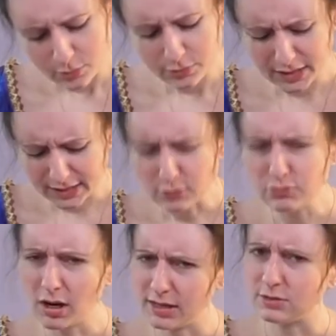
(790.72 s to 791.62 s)
"They
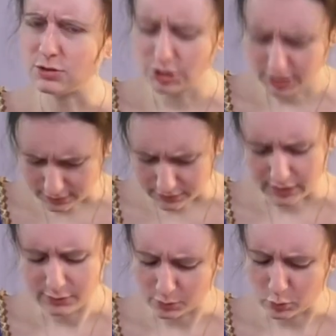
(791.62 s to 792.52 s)
arise
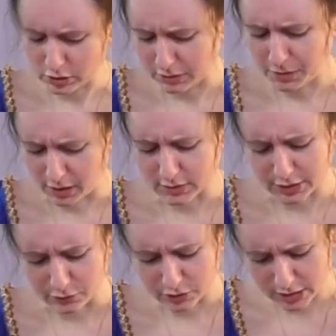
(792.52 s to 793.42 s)
chiefly from what is
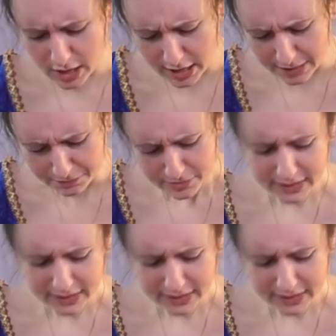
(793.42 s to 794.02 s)
passing at the time,